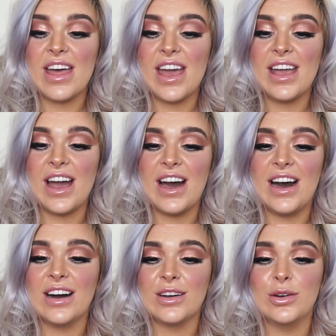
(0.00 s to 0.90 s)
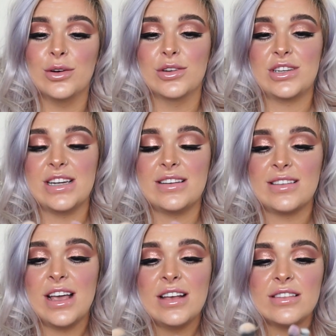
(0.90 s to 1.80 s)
They are gorgeous.